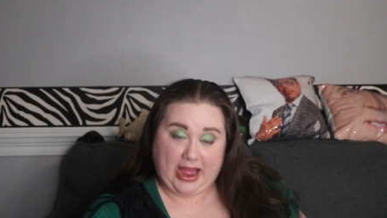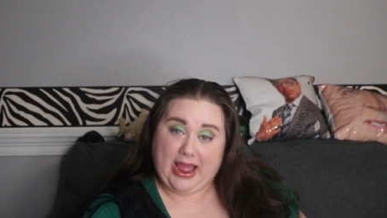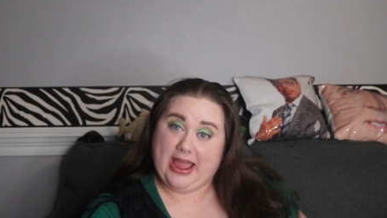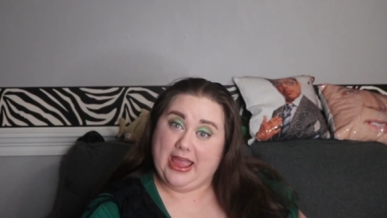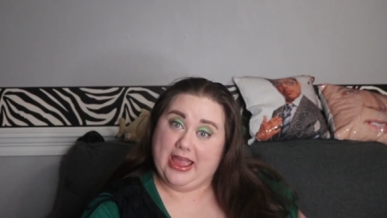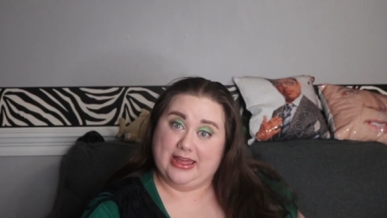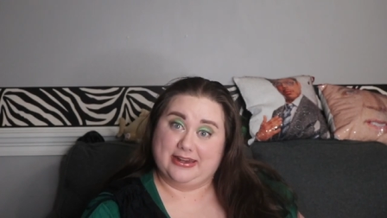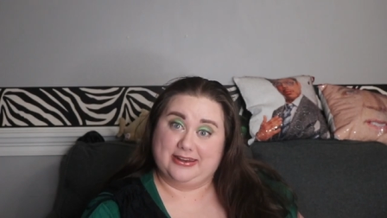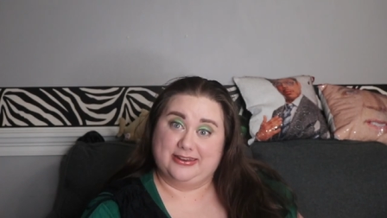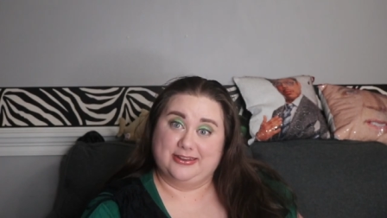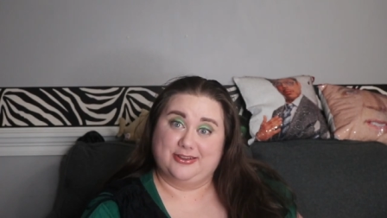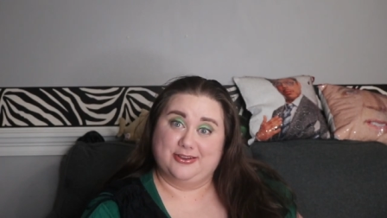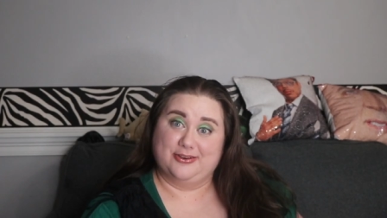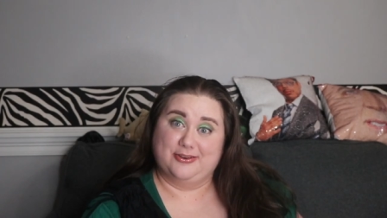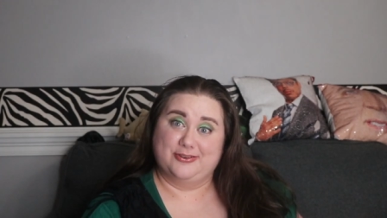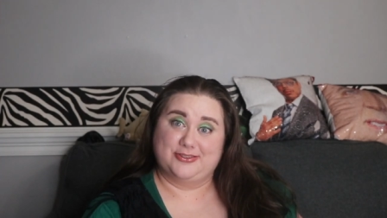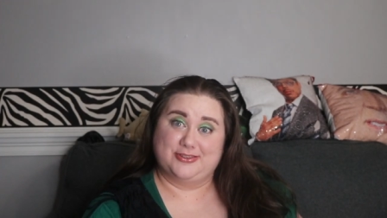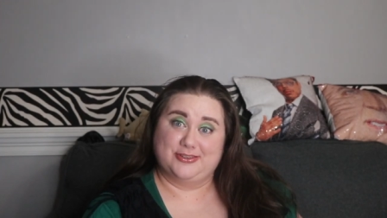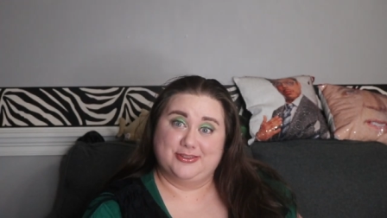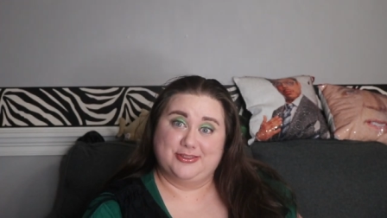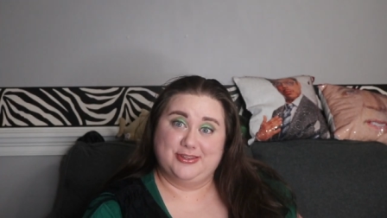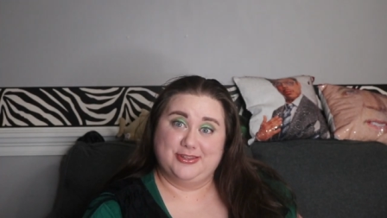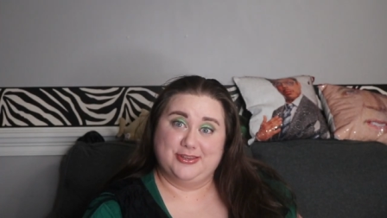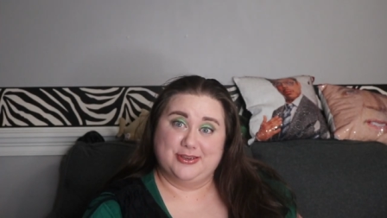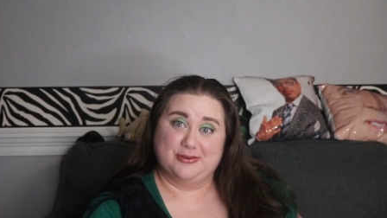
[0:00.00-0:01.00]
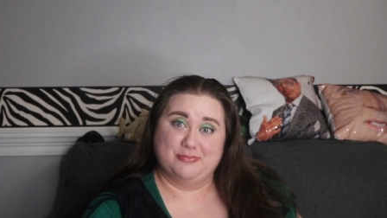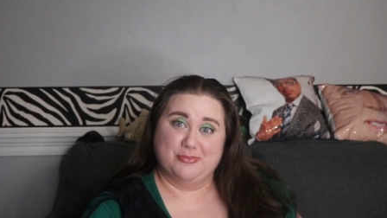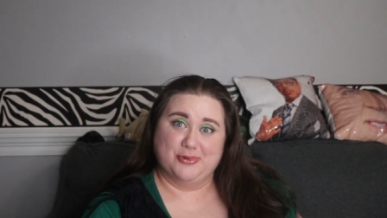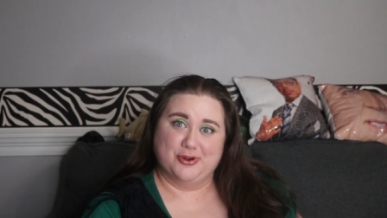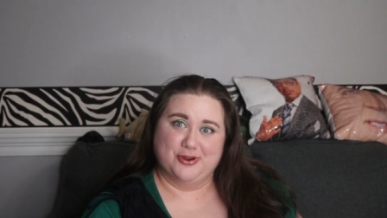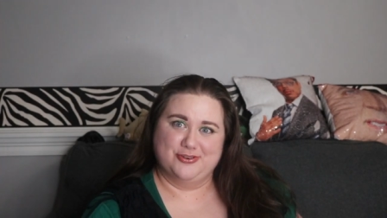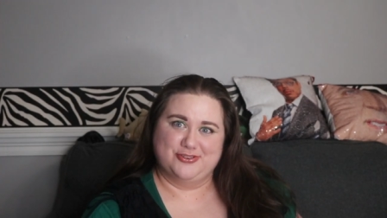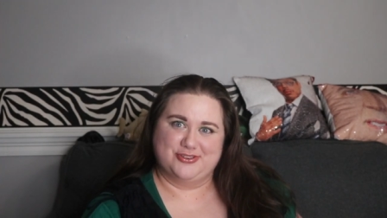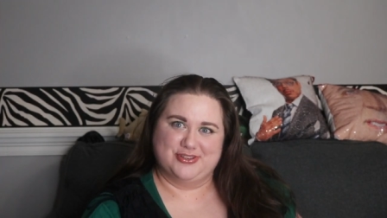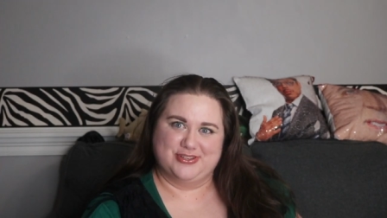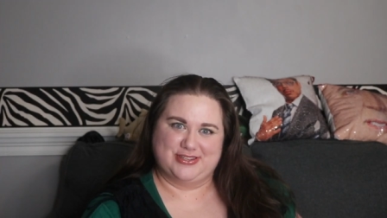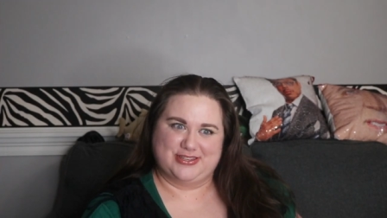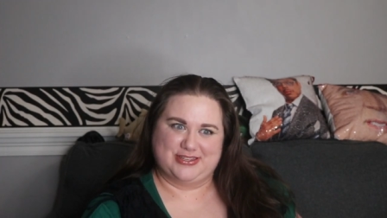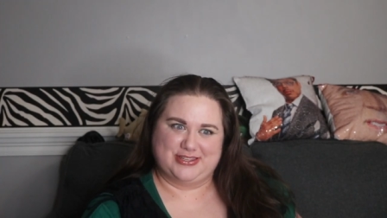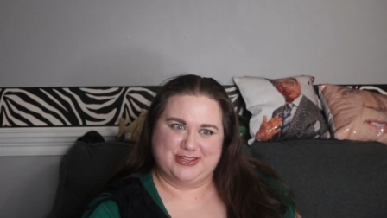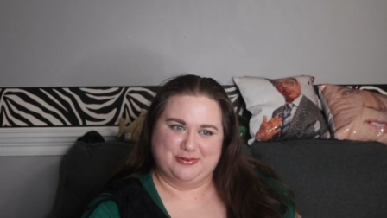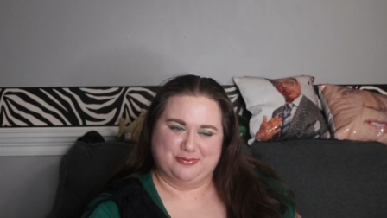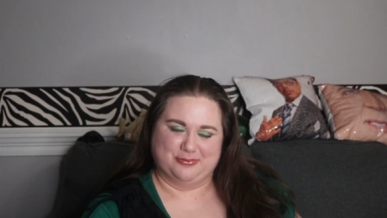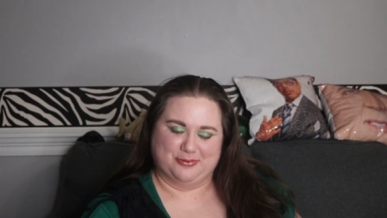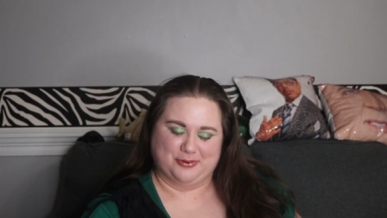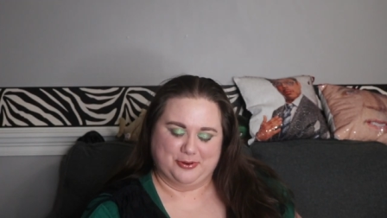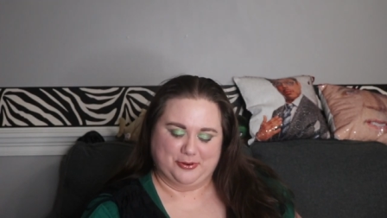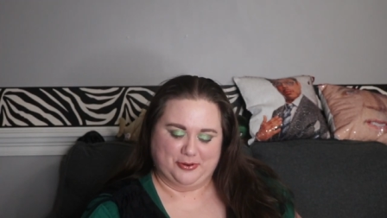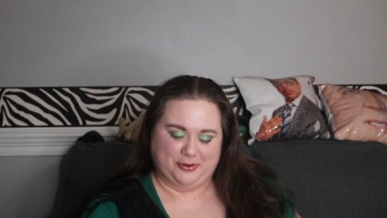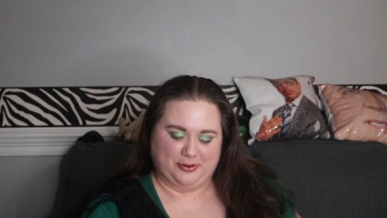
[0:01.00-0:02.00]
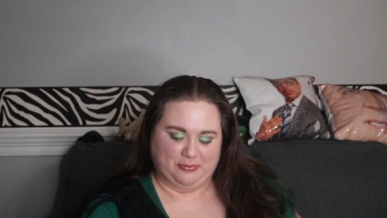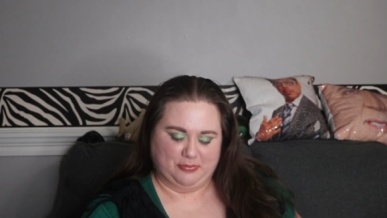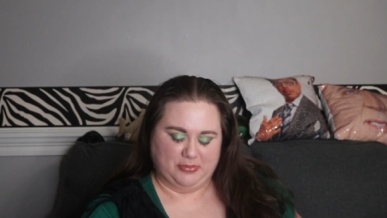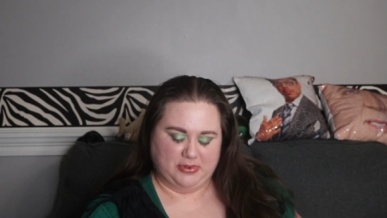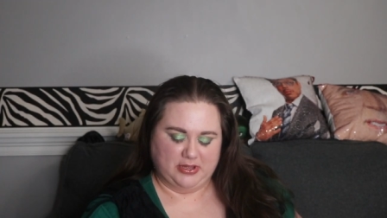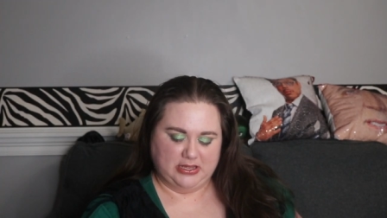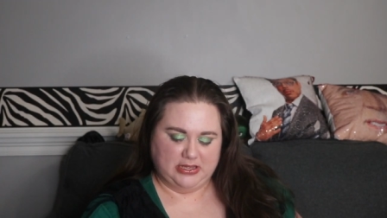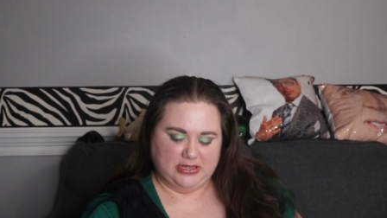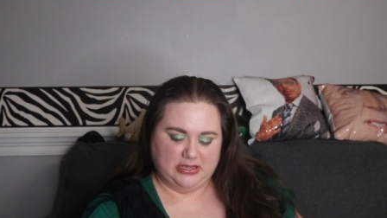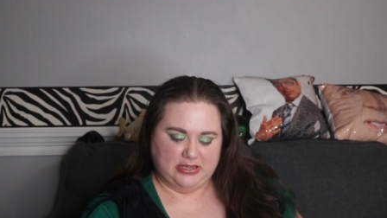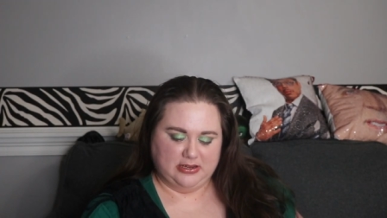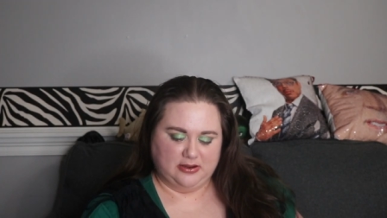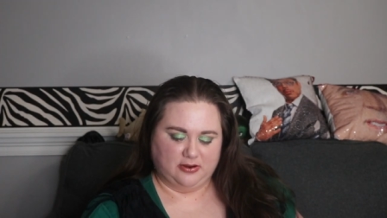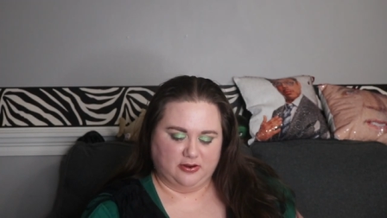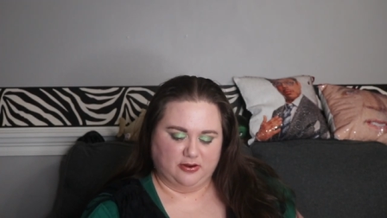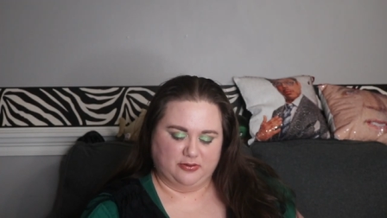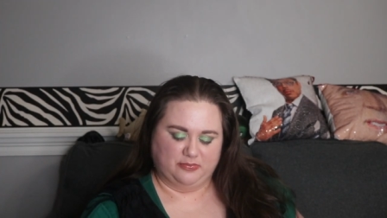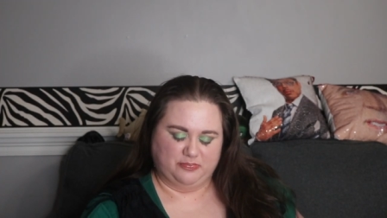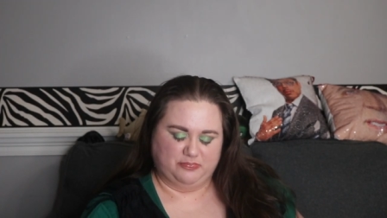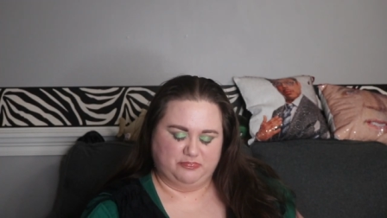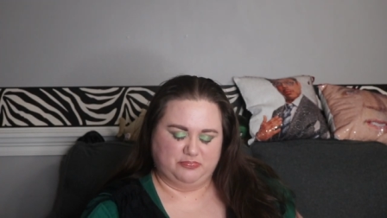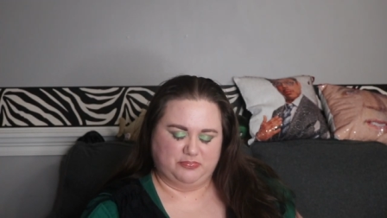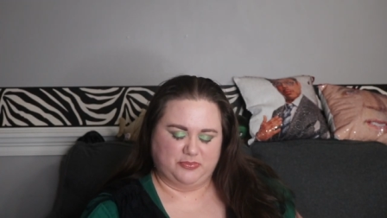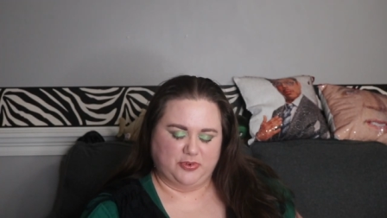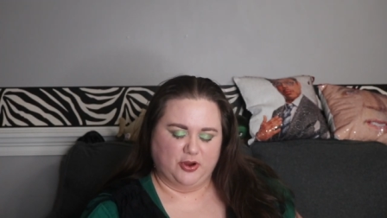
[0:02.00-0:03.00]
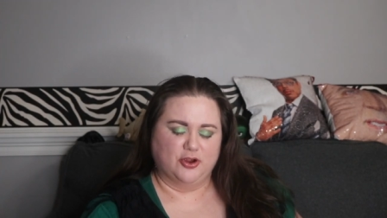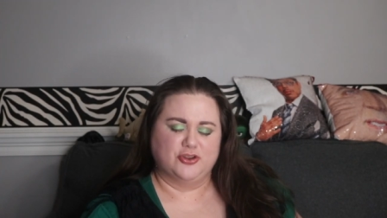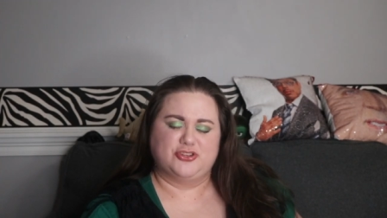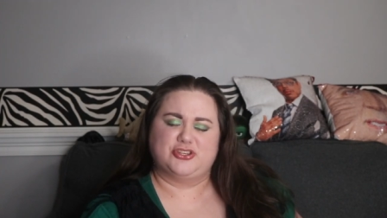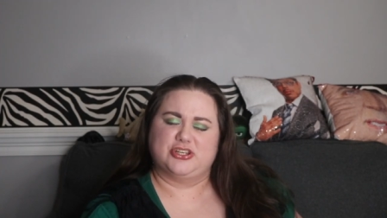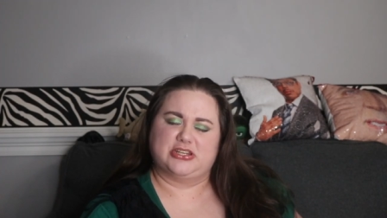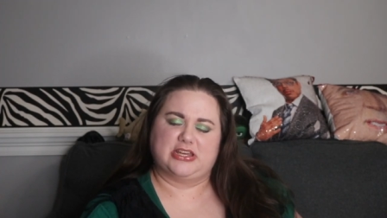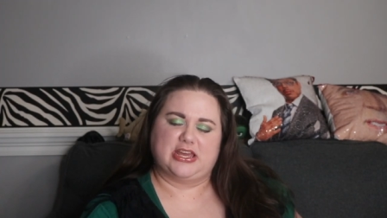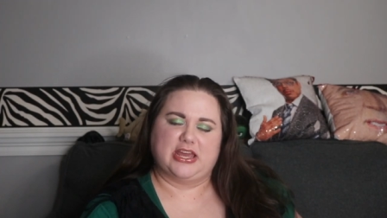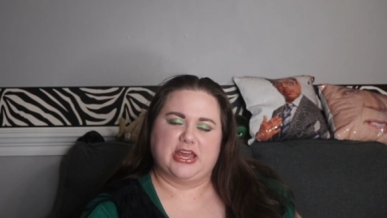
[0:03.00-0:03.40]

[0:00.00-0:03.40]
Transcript: I had to go to the emergency room, or urgent